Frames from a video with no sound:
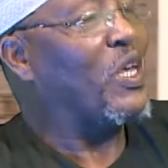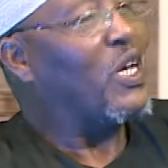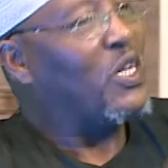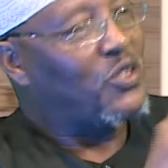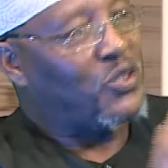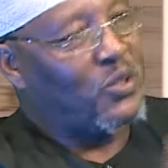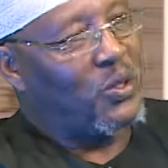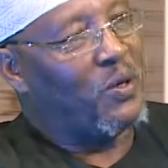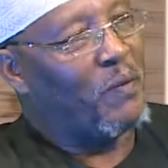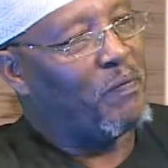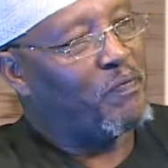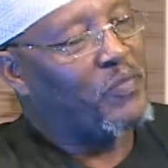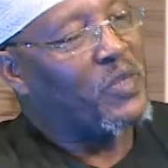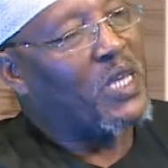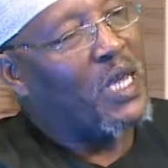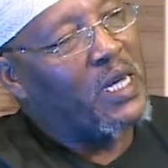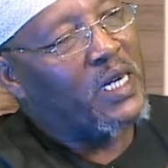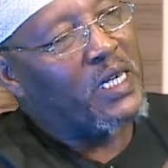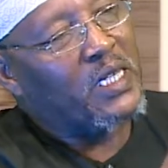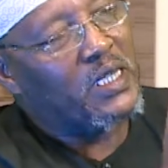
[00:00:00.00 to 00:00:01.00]
So
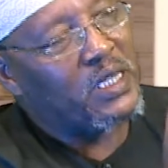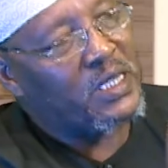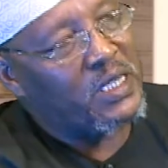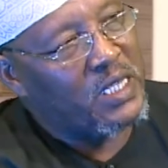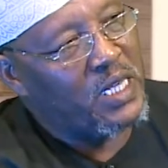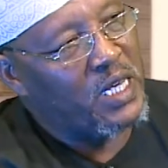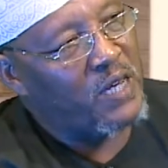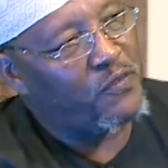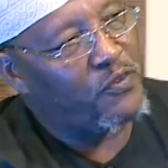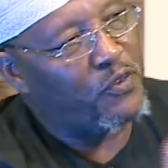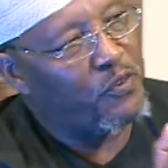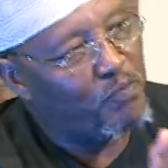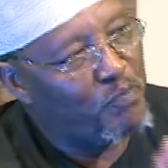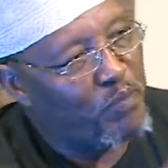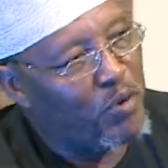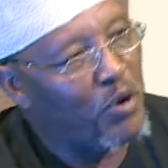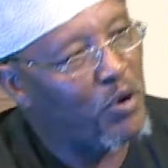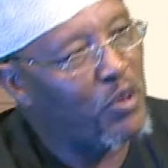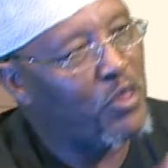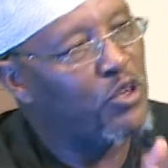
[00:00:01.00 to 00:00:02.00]
receive
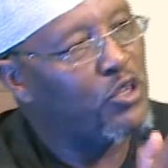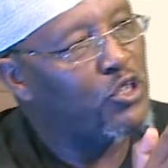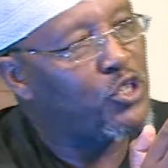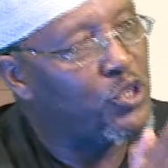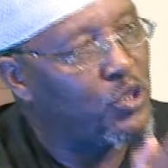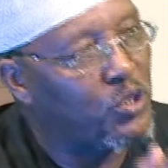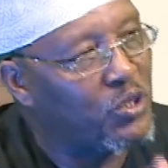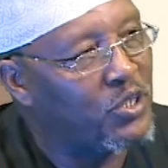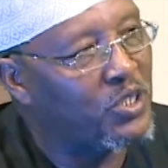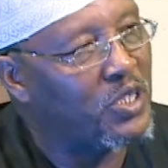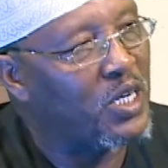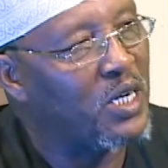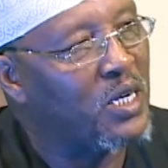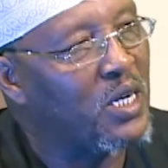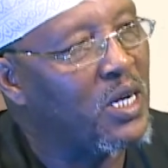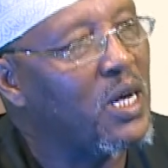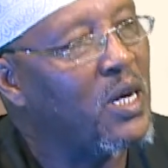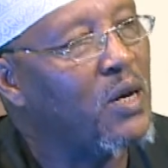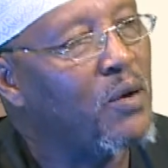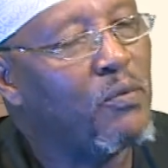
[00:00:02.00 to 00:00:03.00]
both children
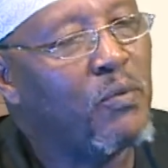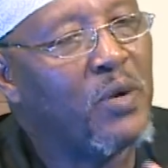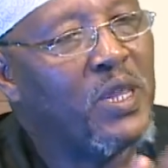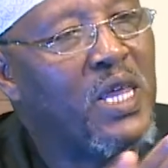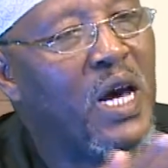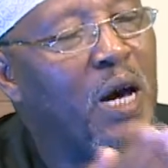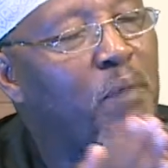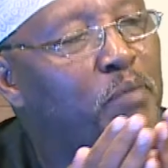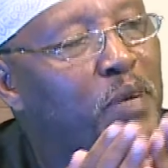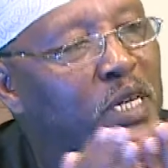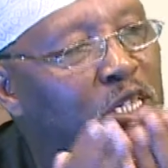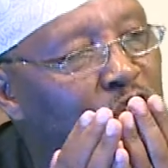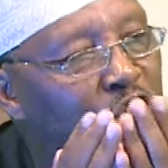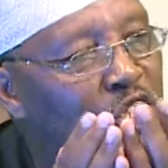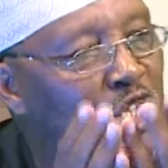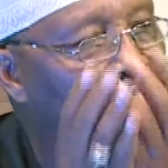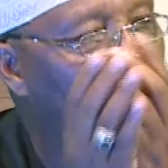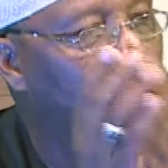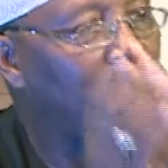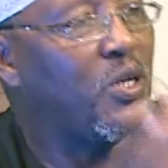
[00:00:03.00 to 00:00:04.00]
with
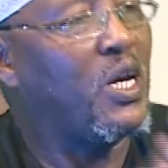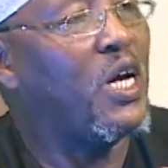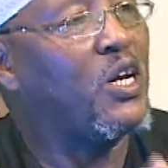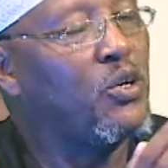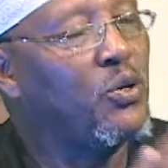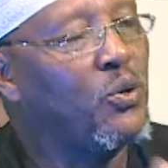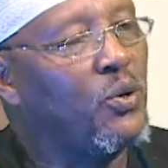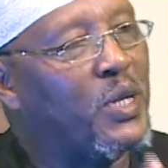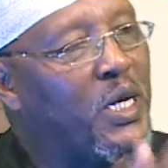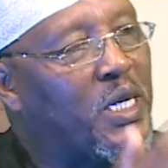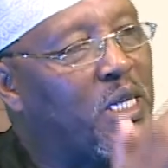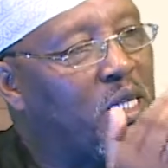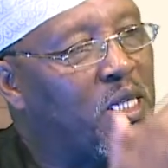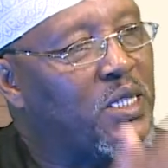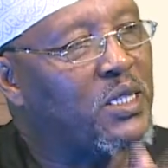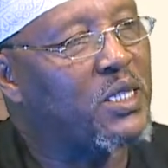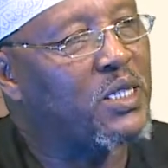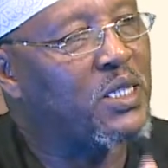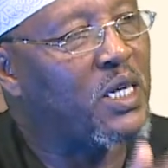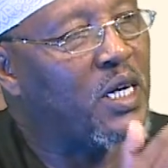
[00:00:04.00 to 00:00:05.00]
appreciation and know that
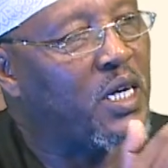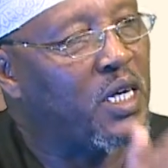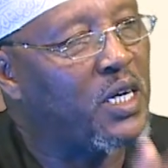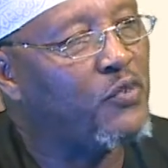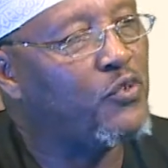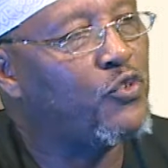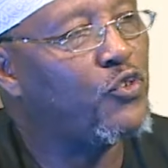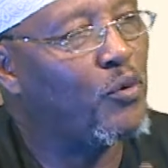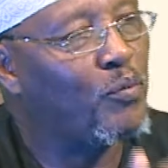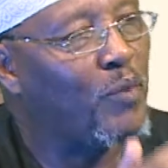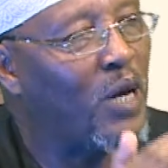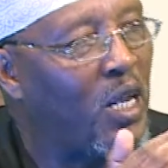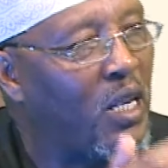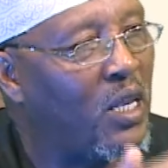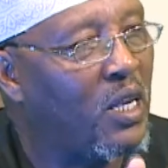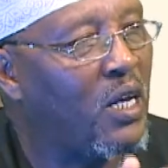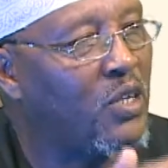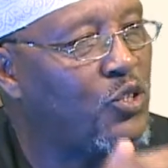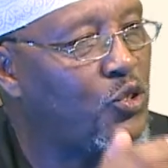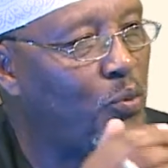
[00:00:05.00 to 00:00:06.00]
this is a gift from
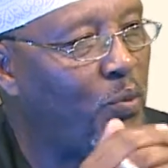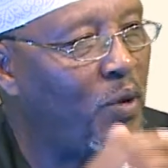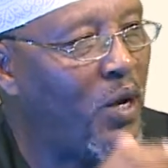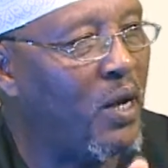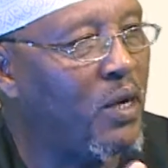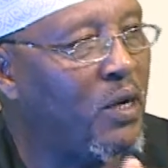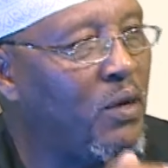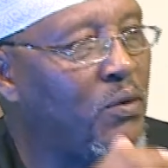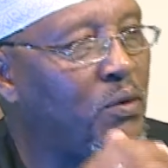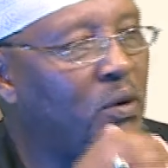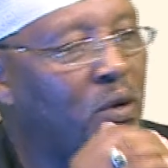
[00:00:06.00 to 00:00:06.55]
Allah subhanahu